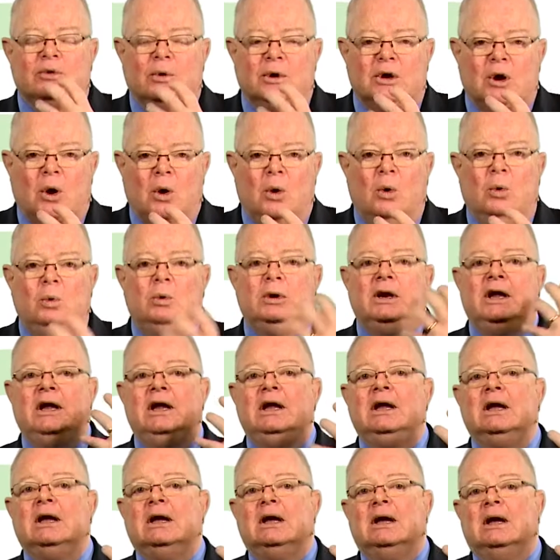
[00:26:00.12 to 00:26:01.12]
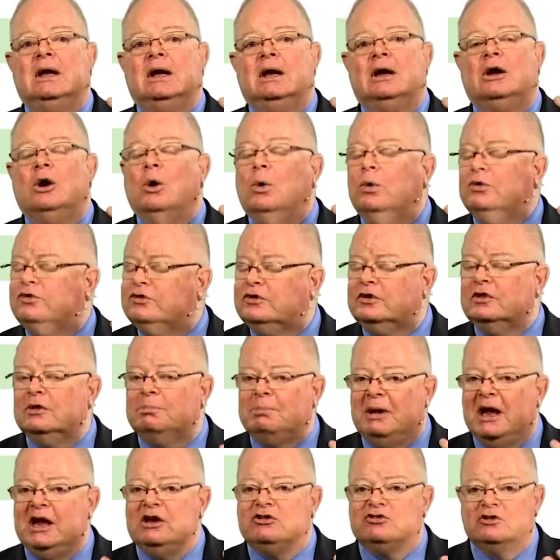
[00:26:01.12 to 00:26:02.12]
it only goes to the
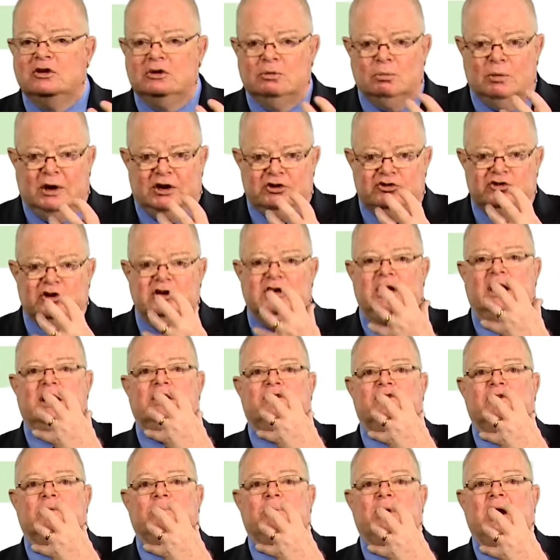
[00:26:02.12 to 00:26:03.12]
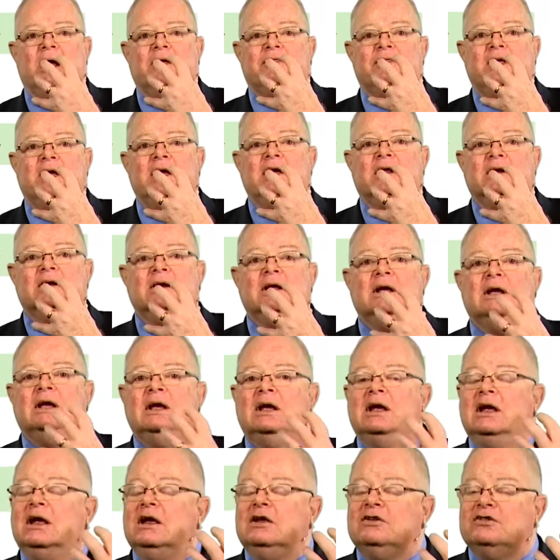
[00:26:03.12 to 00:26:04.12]
patient when she takes a breath in,
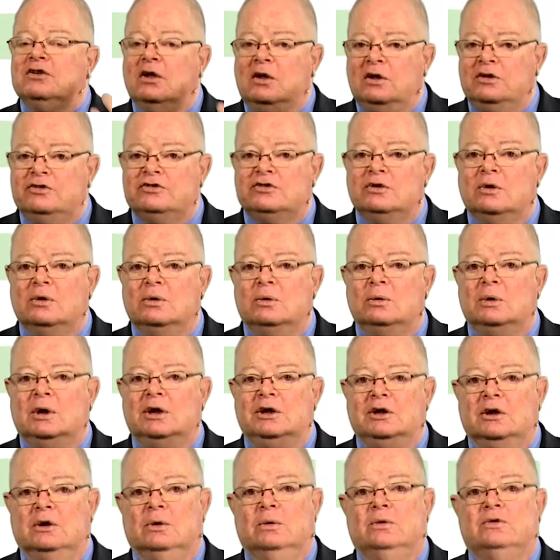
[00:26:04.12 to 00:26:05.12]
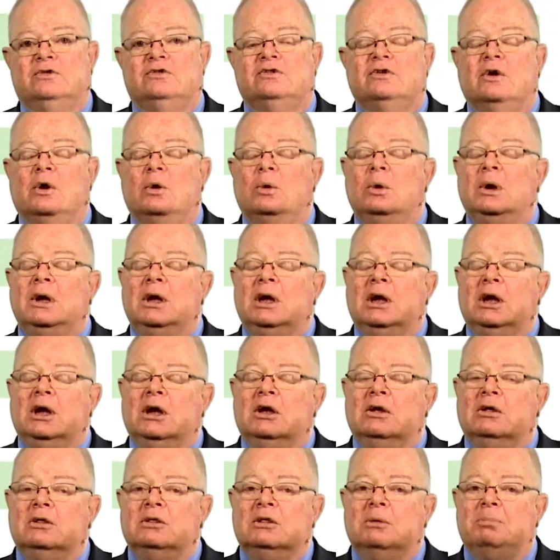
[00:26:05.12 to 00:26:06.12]
is also used. So
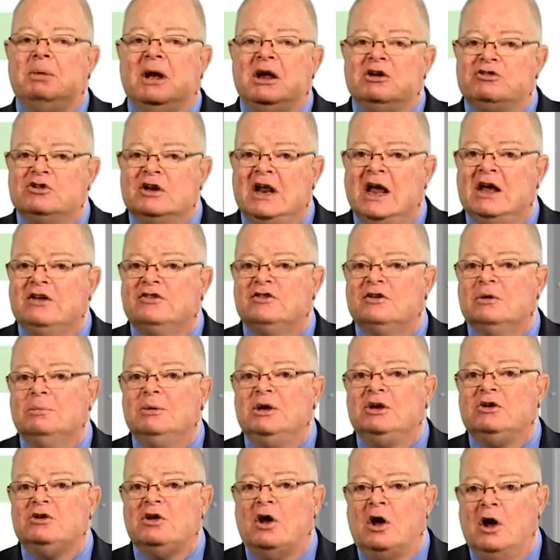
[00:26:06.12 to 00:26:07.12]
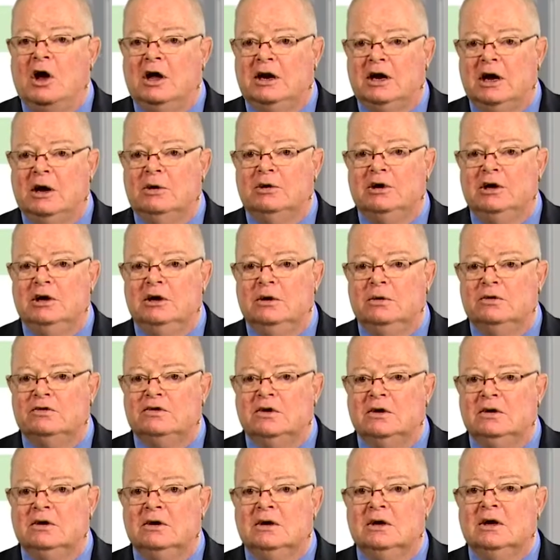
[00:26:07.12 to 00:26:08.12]
the patient has to be taught how to use
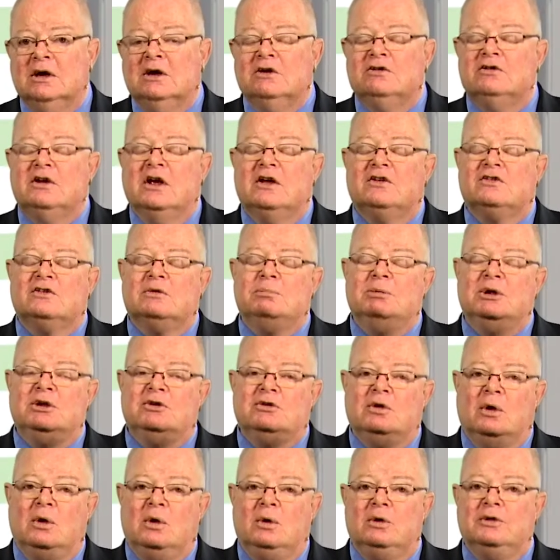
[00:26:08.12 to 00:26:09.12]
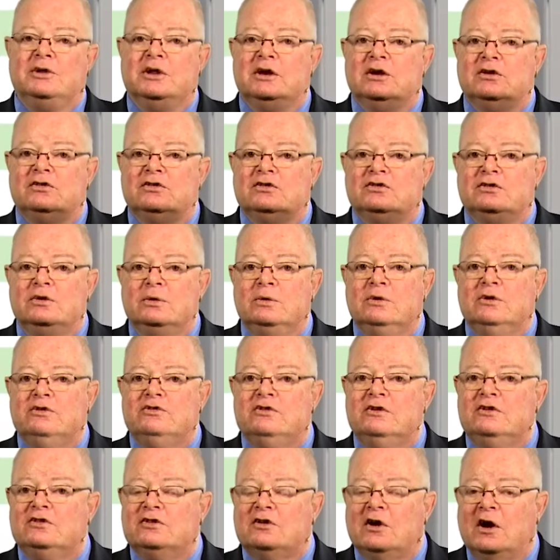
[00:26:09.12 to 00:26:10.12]
it. She has to be told that as soon as
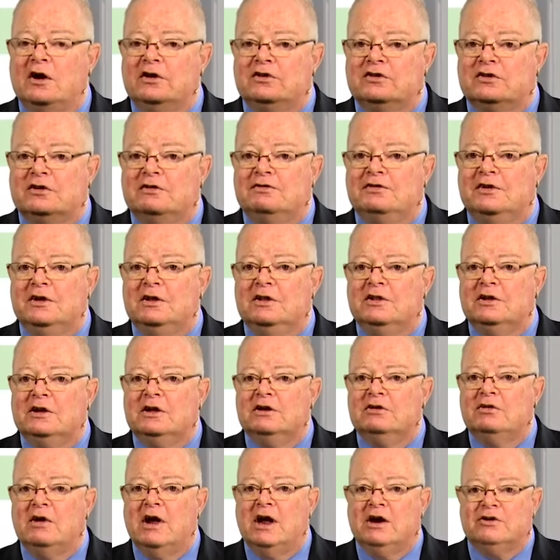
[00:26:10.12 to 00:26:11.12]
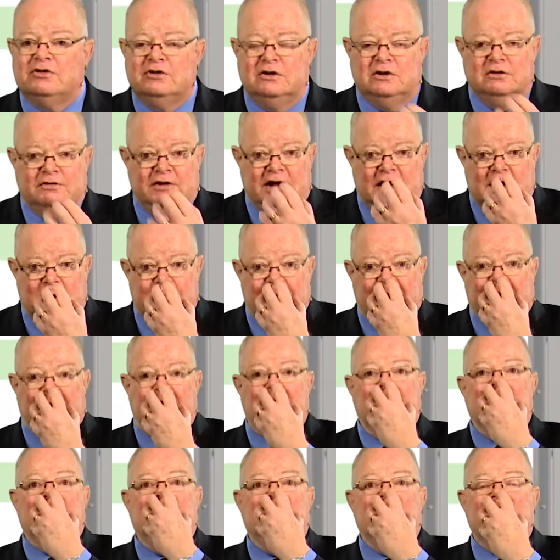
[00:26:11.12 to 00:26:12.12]
she starts to feel the contraction developing,
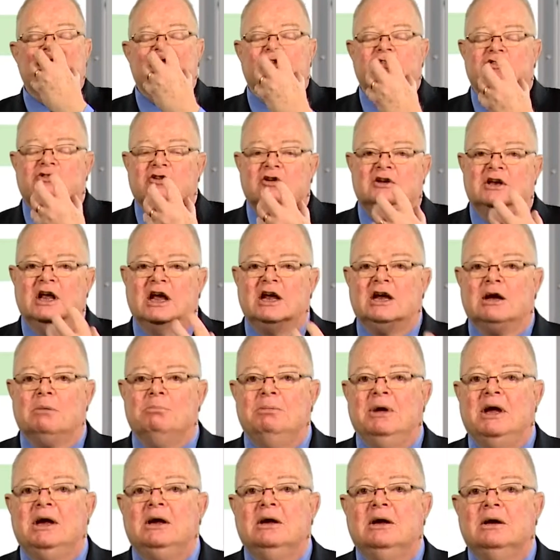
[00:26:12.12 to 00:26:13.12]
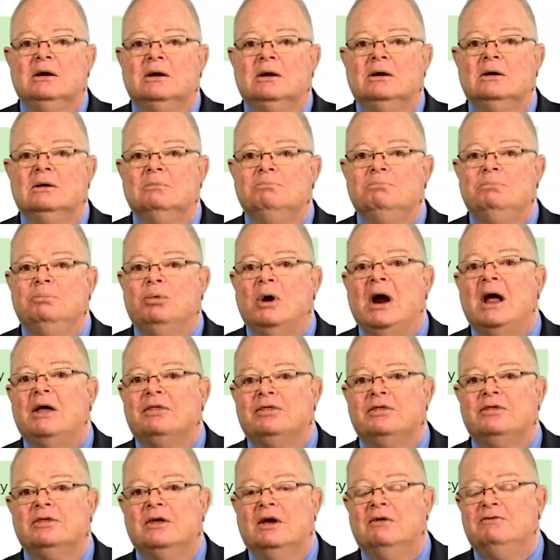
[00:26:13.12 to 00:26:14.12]
she should take a big
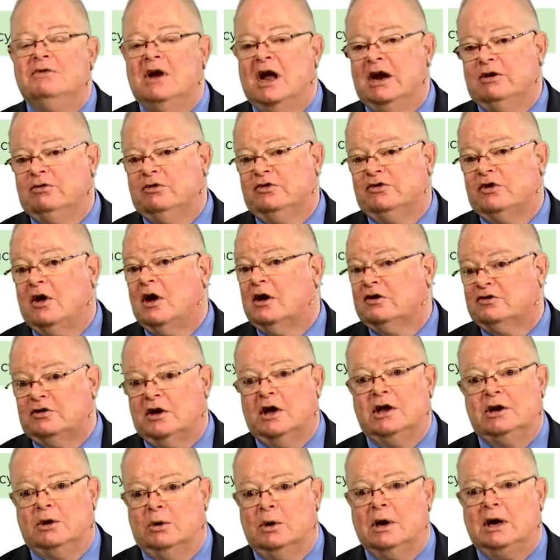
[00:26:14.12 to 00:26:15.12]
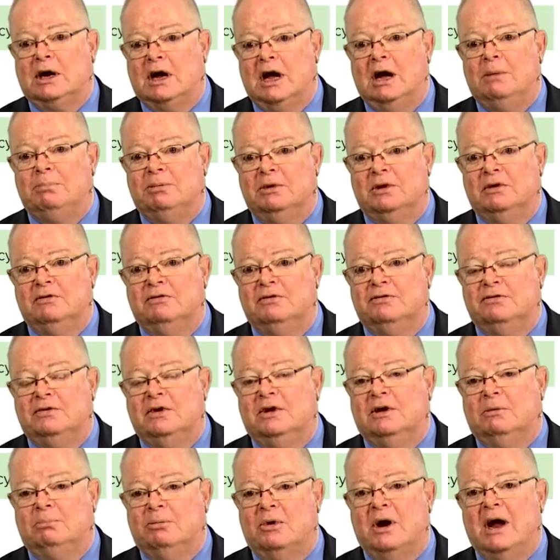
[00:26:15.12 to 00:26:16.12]
breath of nitrous oxide or a couple
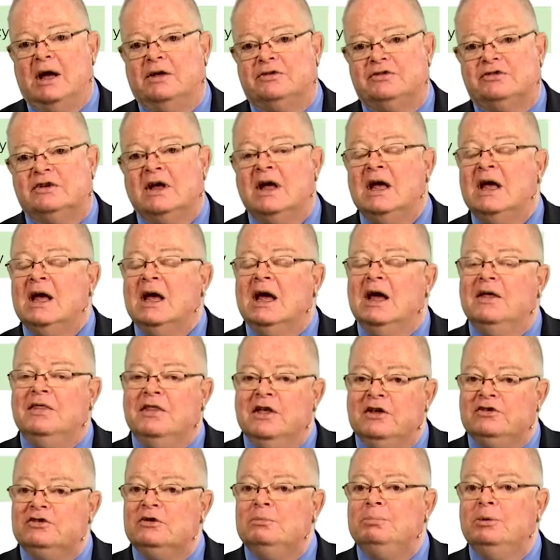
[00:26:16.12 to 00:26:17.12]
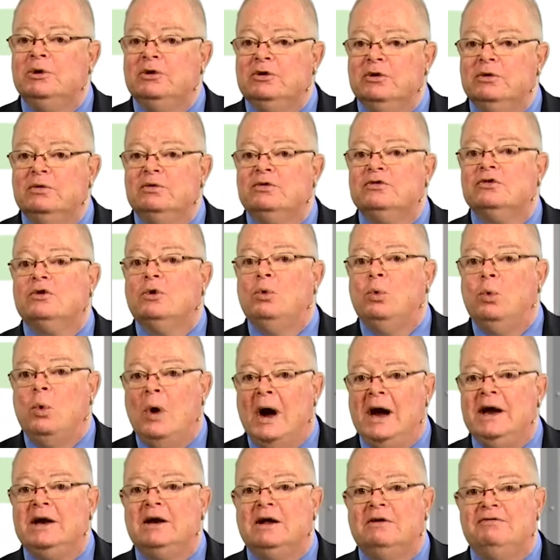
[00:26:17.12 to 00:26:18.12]
of breaths. And this will produce
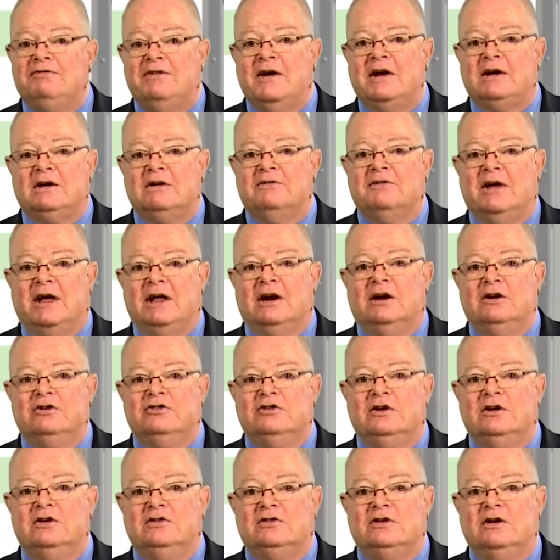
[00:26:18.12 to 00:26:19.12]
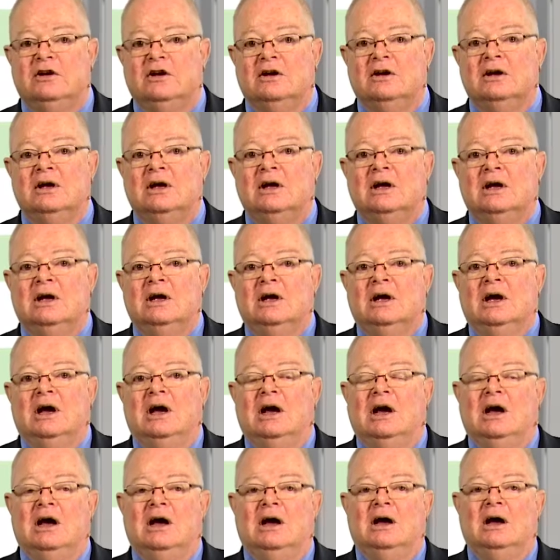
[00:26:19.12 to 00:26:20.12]
quite effective analgesia,
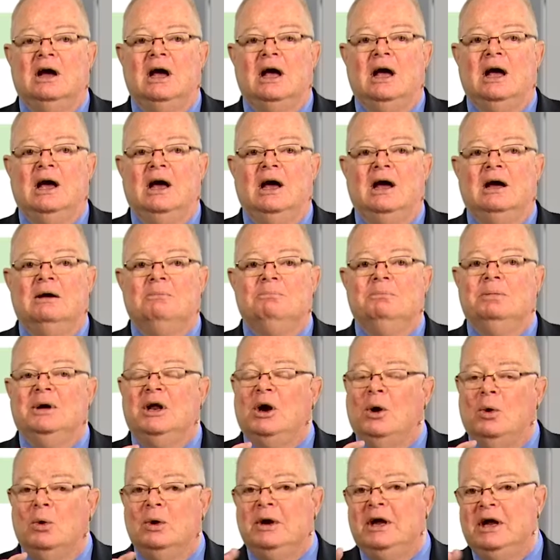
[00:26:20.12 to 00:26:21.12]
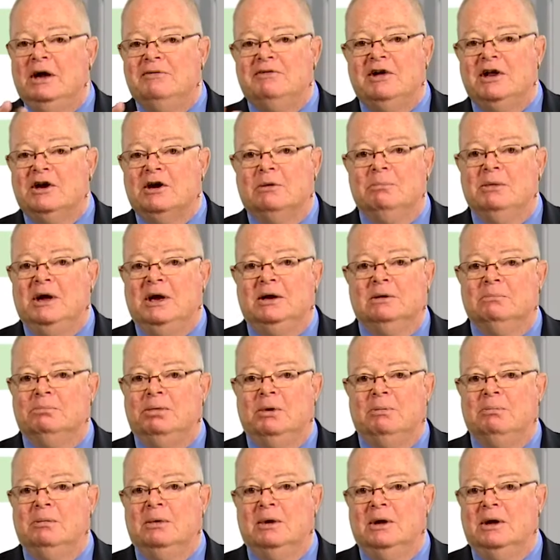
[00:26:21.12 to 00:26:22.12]
but only of
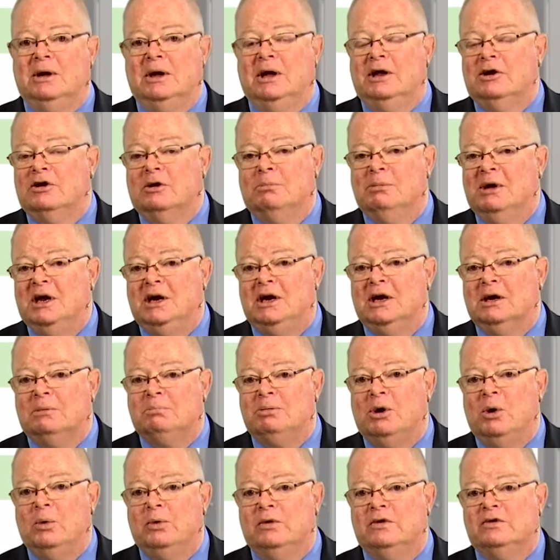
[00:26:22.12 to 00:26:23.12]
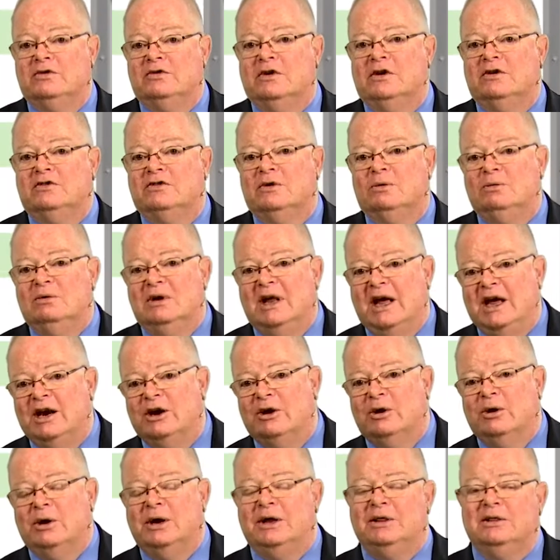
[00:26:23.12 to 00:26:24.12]
intermediate potency. So
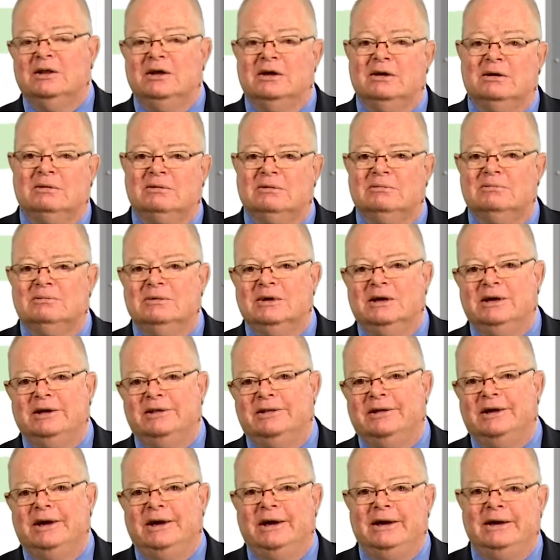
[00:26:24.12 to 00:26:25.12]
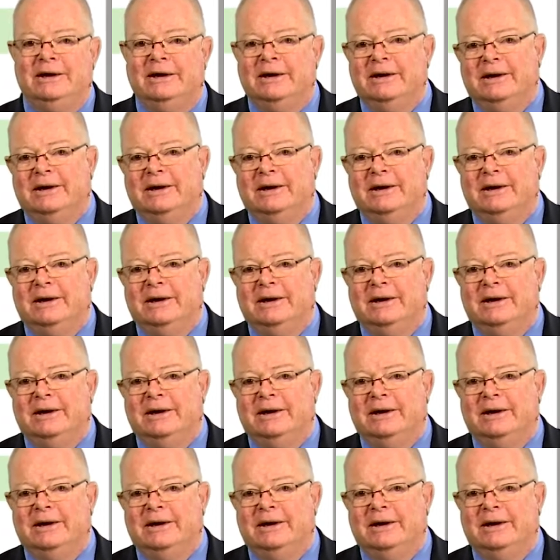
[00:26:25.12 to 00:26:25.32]
later in the